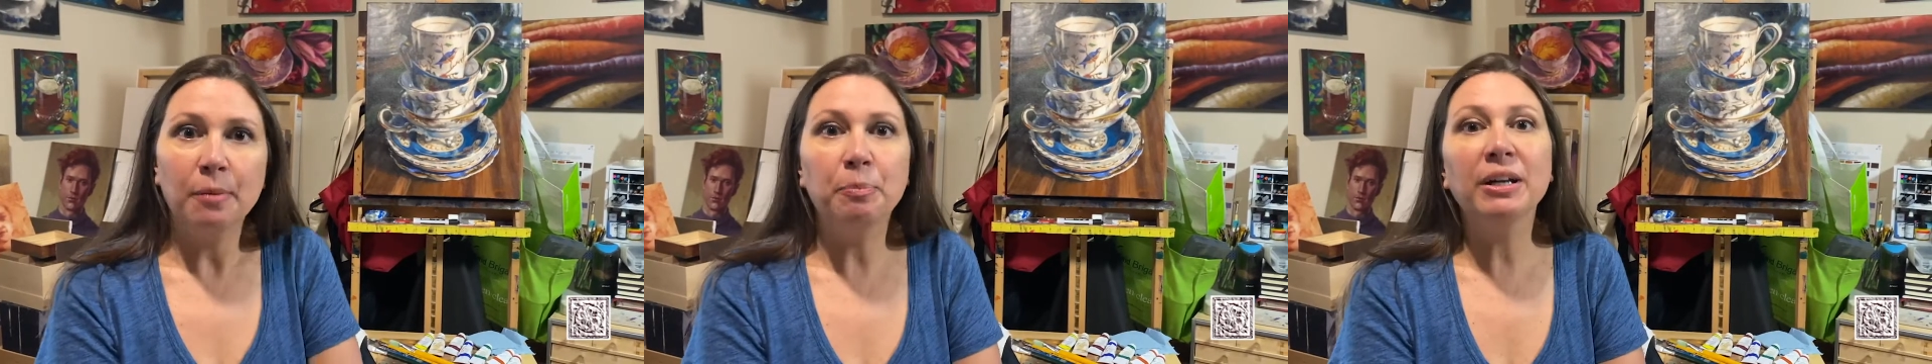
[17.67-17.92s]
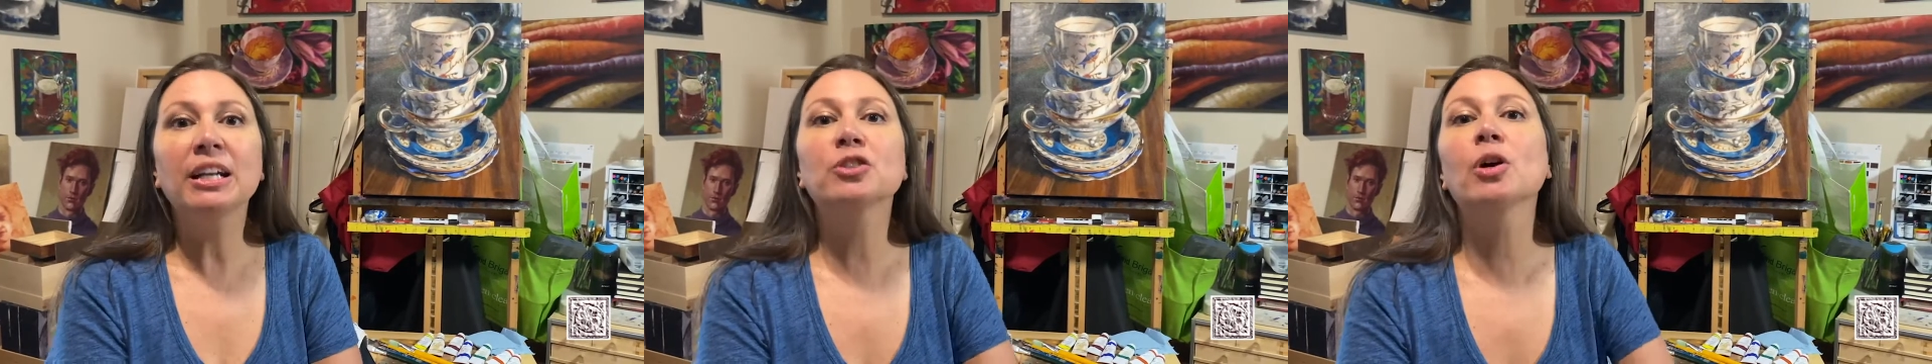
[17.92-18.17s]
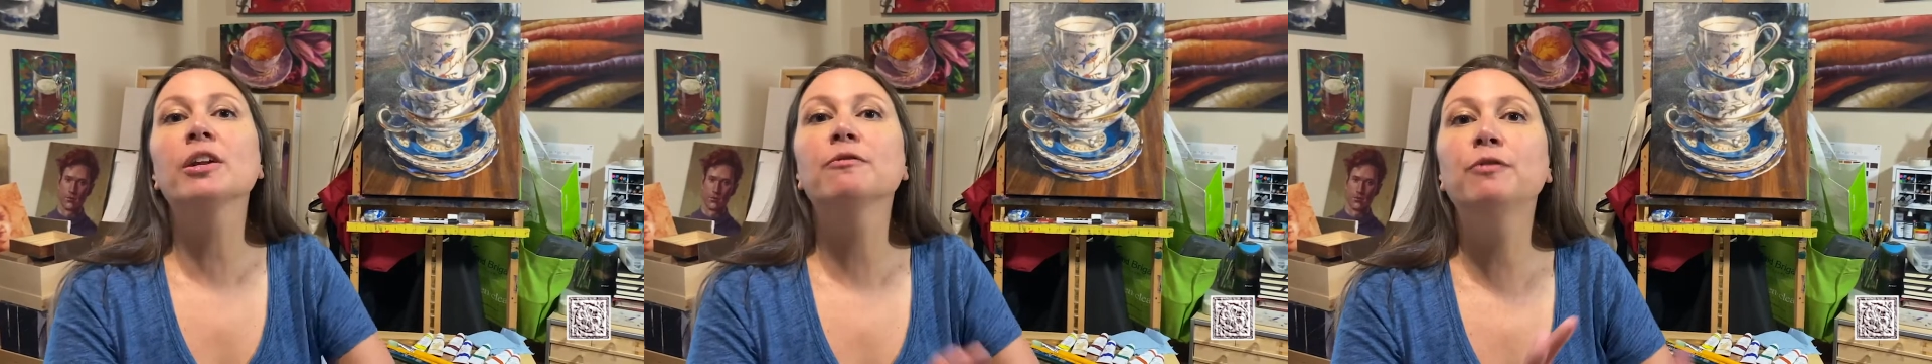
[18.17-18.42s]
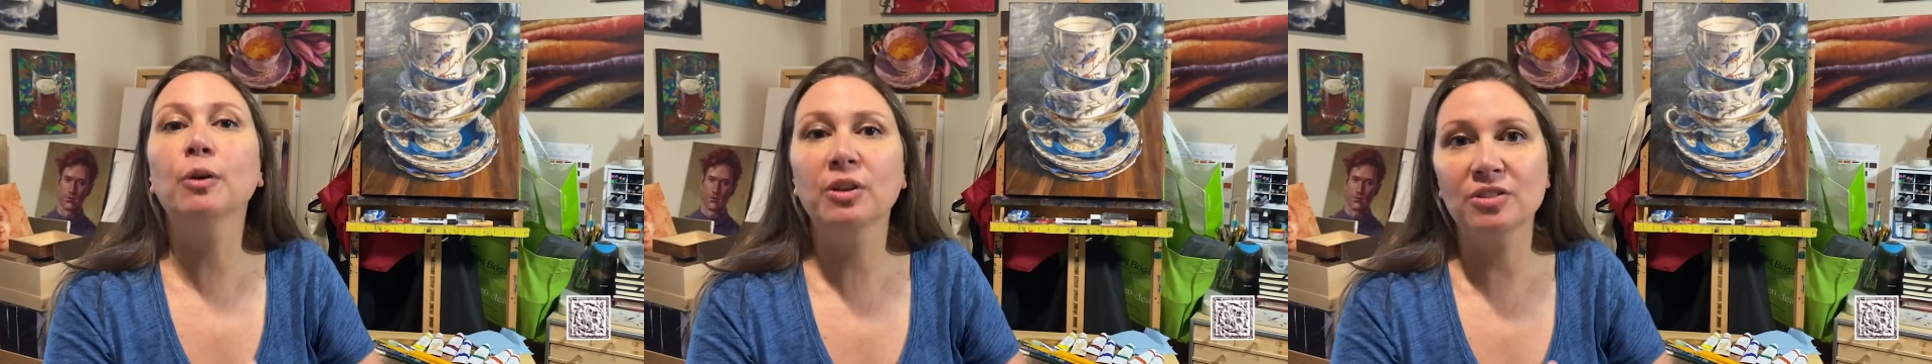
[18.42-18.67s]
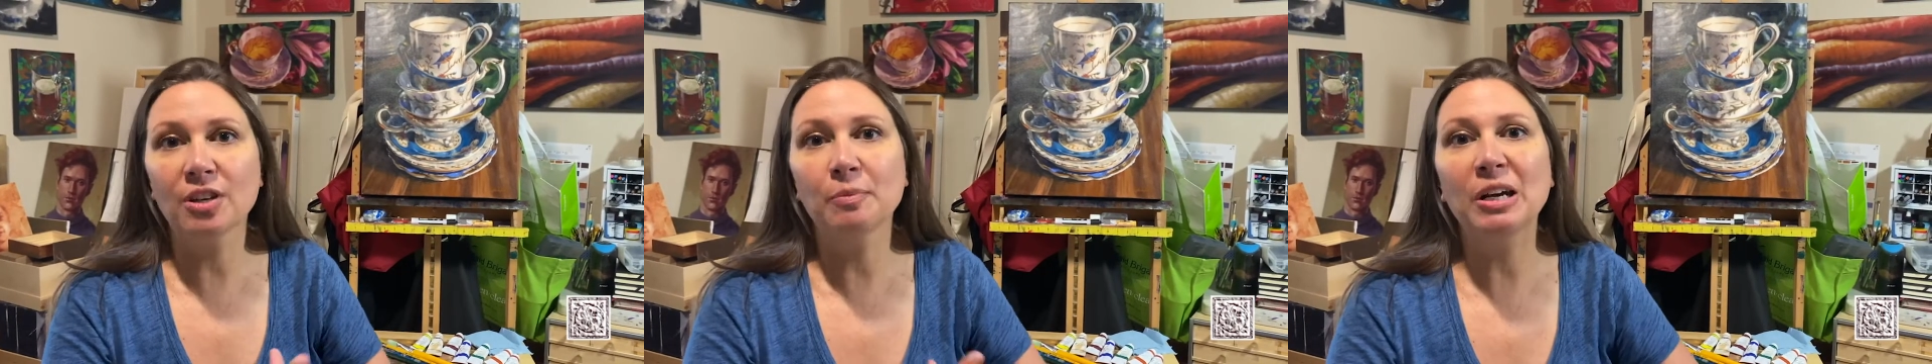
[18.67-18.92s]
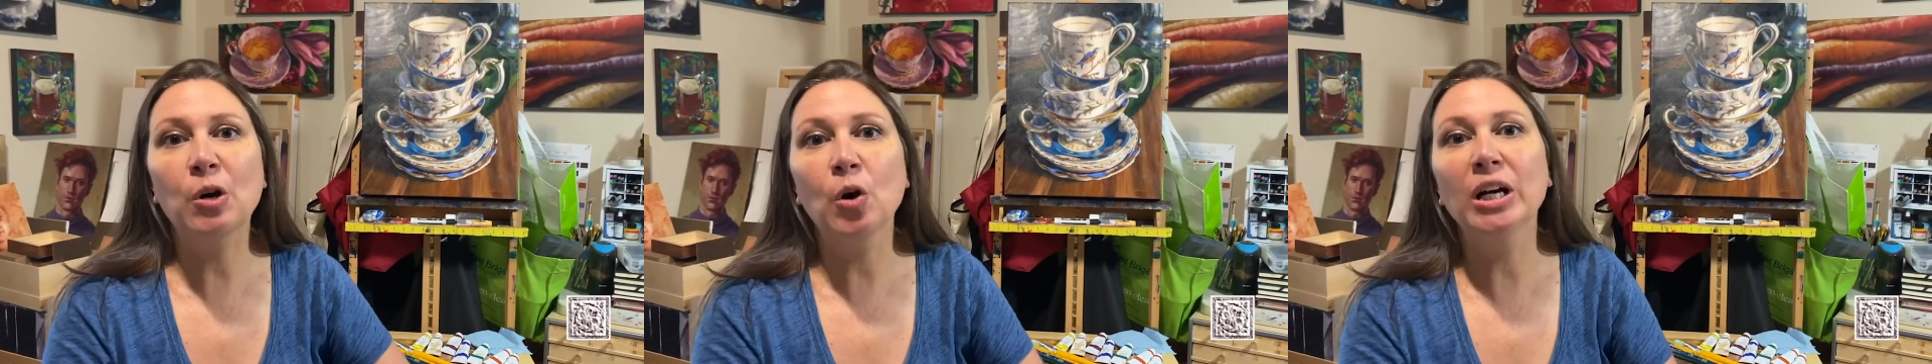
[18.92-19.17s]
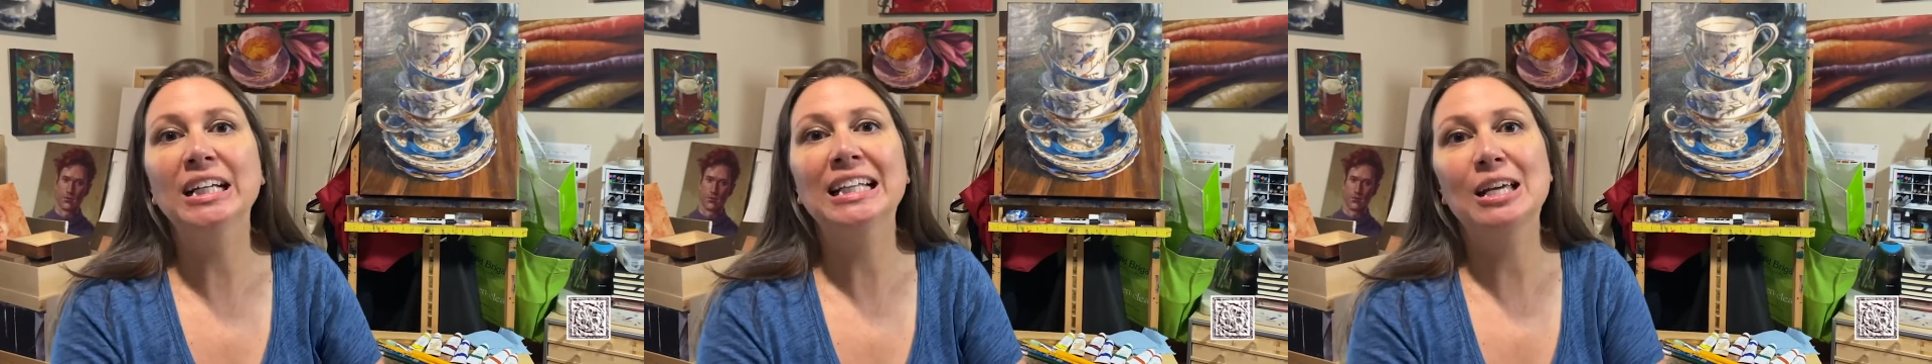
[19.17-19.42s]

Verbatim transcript: but I try to focus on my oil